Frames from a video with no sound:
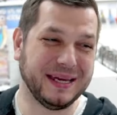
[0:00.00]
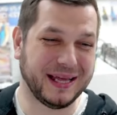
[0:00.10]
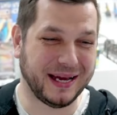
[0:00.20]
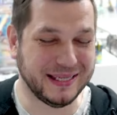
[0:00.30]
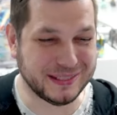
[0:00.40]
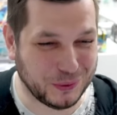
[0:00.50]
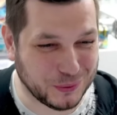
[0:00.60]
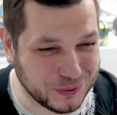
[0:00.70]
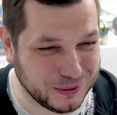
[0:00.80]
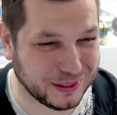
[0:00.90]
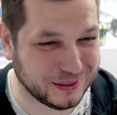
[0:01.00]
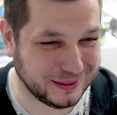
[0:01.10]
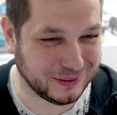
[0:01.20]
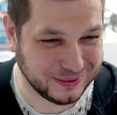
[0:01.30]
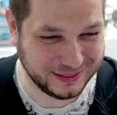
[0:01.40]
That is
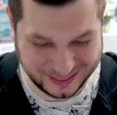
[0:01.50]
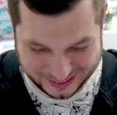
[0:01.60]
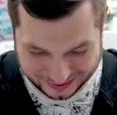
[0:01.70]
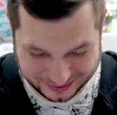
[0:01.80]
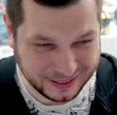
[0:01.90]
unlucky.